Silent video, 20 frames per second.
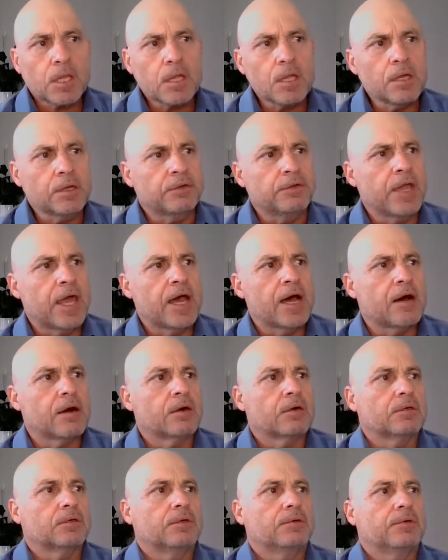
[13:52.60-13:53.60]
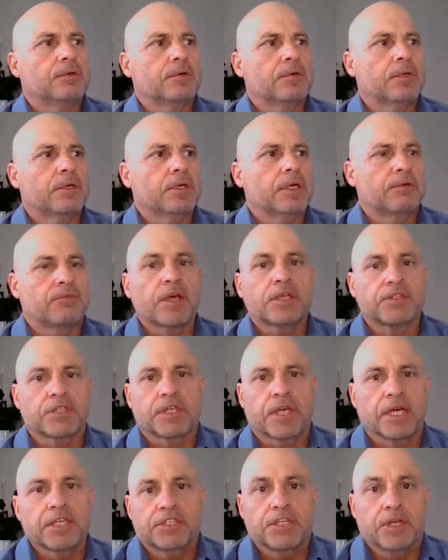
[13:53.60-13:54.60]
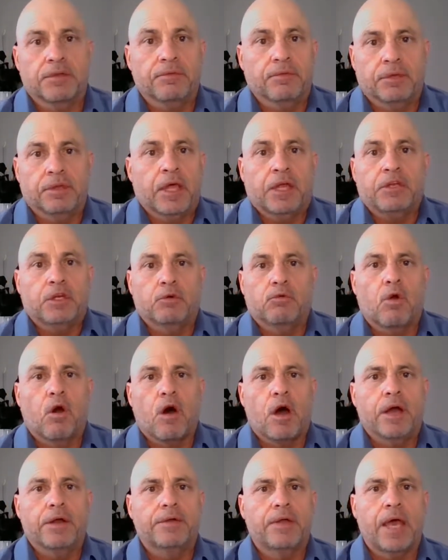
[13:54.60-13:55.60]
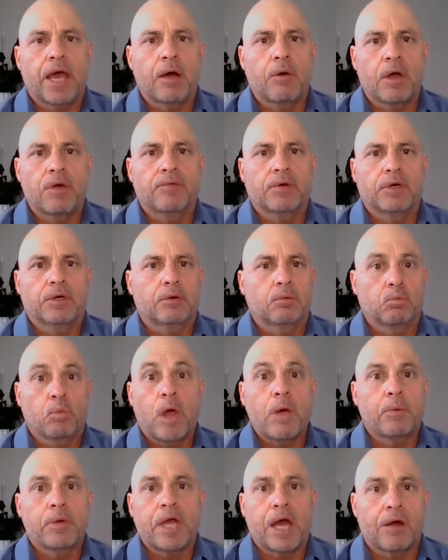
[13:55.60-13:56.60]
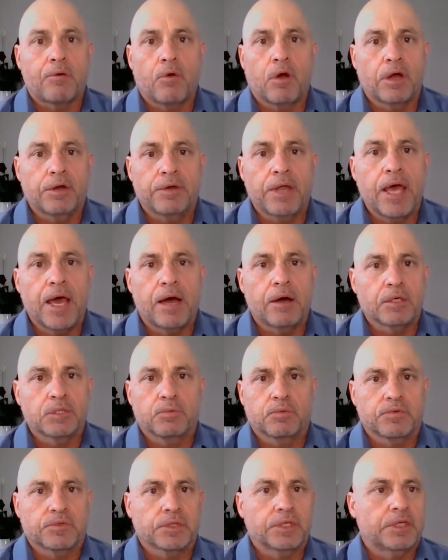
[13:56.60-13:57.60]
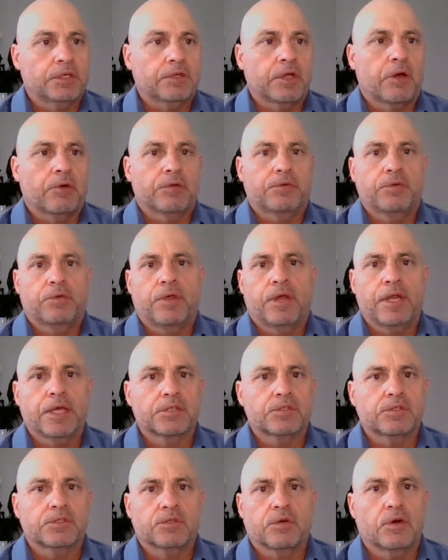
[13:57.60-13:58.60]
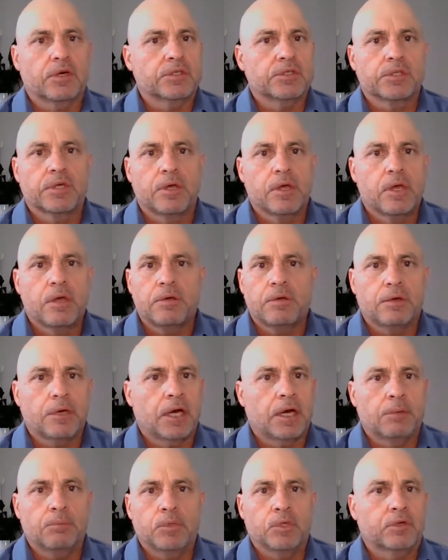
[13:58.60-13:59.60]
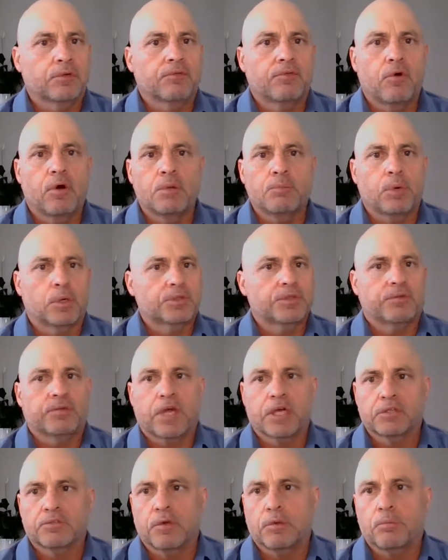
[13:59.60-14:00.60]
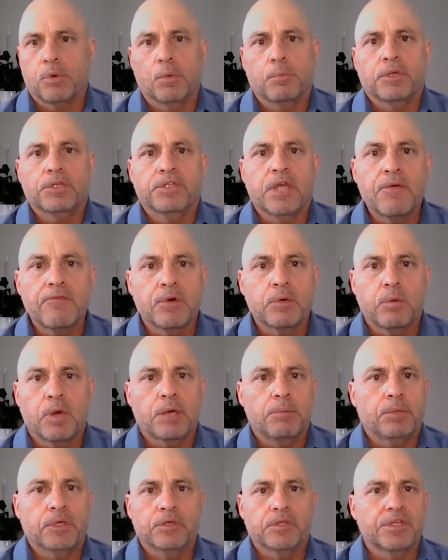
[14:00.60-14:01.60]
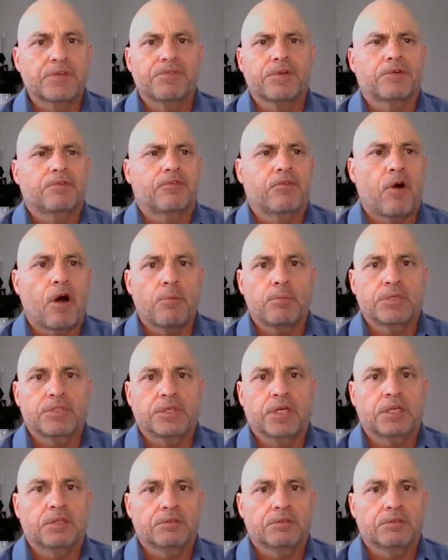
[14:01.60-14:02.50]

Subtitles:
Now, if that's the case, yeah, then you're right. However, where we are right now, as we've seen going through that exercise, you can find positive cash flow properties everywhere, because even a 5%